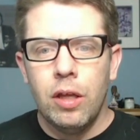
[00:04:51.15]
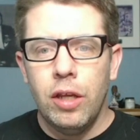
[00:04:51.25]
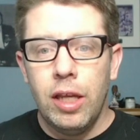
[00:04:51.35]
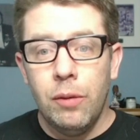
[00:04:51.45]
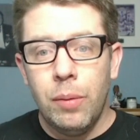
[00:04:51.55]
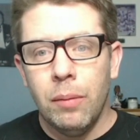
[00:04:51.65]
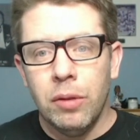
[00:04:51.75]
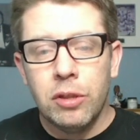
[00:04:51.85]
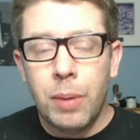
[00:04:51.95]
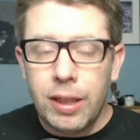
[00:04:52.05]
You need to be able
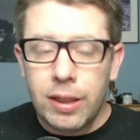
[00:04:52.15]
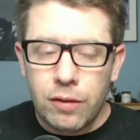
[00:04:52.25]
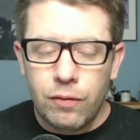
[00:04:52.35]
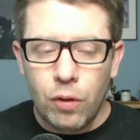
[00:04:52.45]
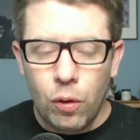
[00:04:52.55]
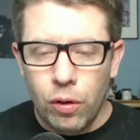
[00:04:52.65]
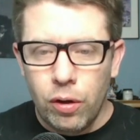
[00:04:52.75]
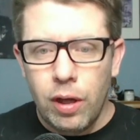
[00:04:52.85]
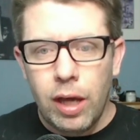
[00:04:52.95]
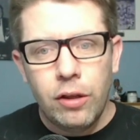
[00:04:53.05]
to space the
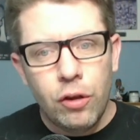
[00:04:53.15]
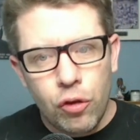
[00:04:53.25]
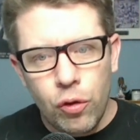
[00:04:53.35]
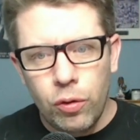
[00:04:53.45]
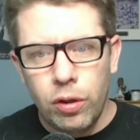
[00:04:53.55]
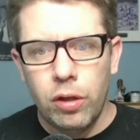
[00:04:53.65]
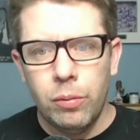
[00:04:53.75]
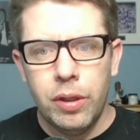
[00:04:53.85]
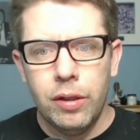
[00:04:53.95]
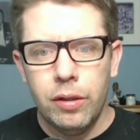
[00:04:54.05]
floor, and you shoot a little
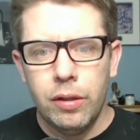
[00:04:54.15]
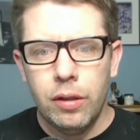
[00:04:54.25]
bit.